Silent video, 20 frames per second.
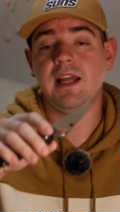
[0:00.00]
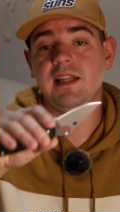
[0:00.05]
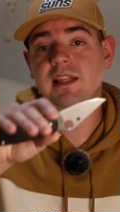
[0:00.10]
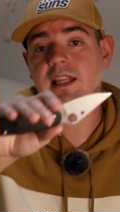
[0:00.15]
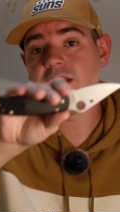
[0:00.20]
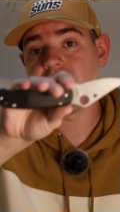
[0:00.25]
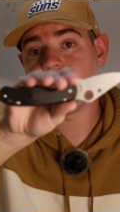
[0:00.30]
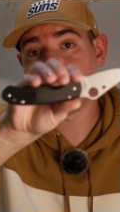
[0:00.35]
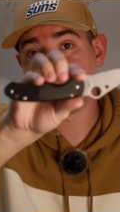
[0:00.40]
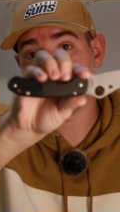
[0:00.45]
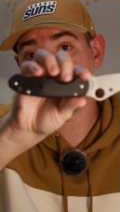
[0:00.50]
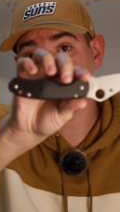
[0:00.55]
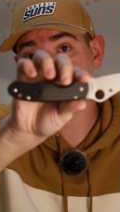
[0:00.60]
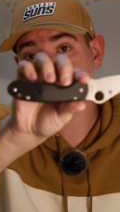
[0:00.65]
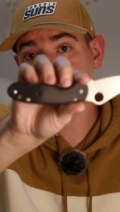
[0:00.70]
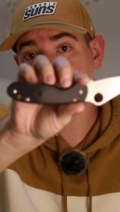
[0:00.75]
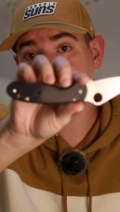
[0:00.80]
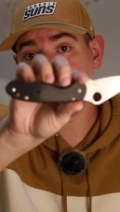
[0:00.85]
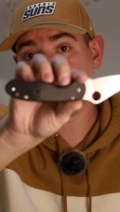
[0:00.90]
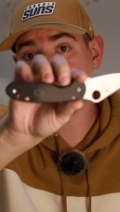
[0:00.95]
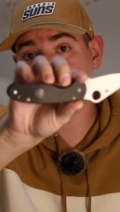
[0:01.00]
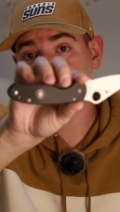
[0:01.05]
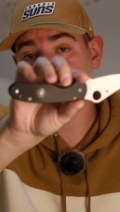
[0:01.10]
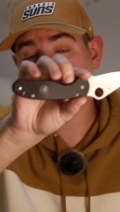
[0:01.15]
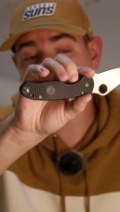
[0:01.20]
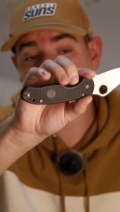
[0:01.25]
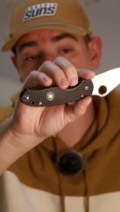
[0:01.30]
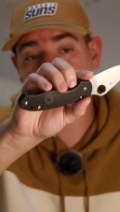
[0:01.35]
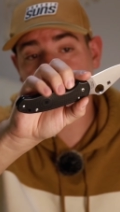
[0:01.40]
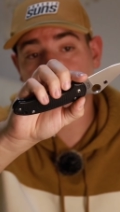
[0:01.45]
and then just the
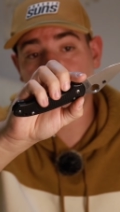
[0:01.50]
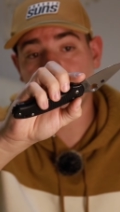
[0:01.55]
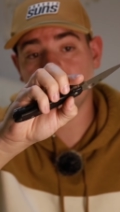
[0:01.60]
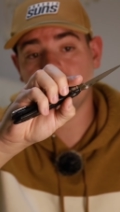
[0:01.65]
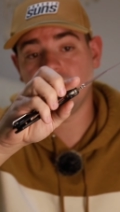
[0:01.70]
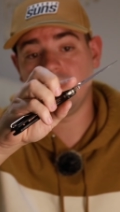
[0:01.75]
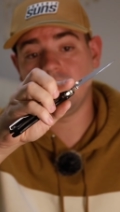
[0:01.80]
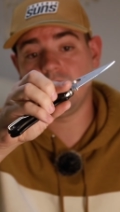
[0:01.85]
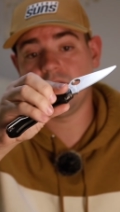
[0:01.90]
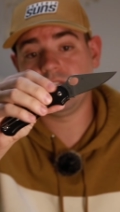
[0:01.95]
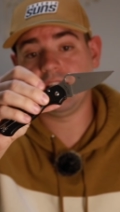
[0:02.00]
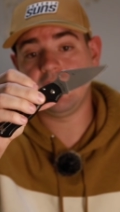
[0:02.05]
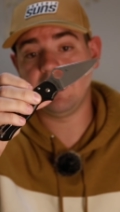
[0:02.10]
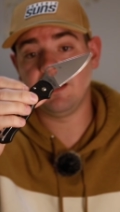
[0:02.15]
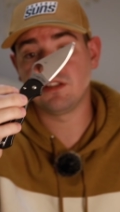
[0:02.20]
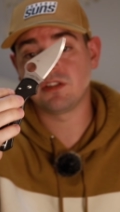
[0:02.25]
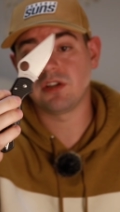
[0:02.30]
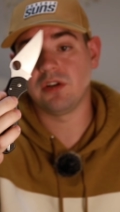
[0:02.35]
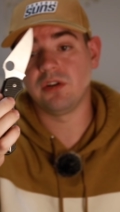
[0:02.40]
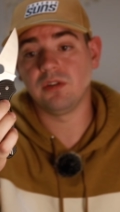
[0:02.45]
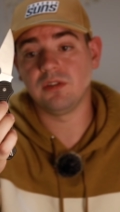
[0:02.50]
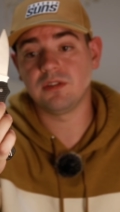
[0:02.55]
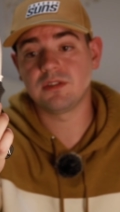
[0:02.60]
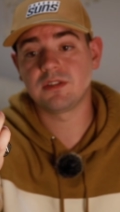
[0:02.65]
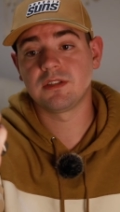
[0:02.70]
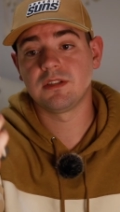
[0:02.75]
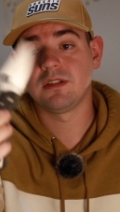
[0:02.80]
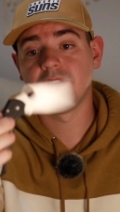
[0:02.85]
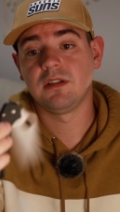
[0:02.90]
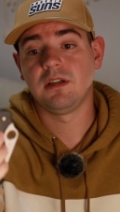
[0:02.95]
compression lock on the
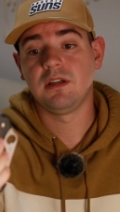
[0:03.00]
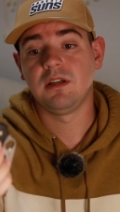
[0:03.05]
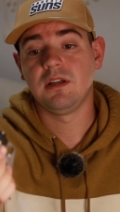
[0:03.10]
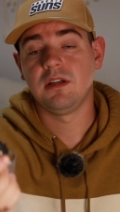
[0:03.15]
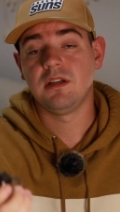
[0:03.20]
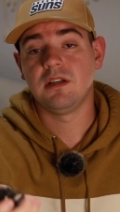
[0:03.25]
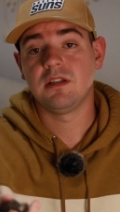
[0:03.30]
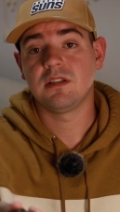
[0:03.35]
internals.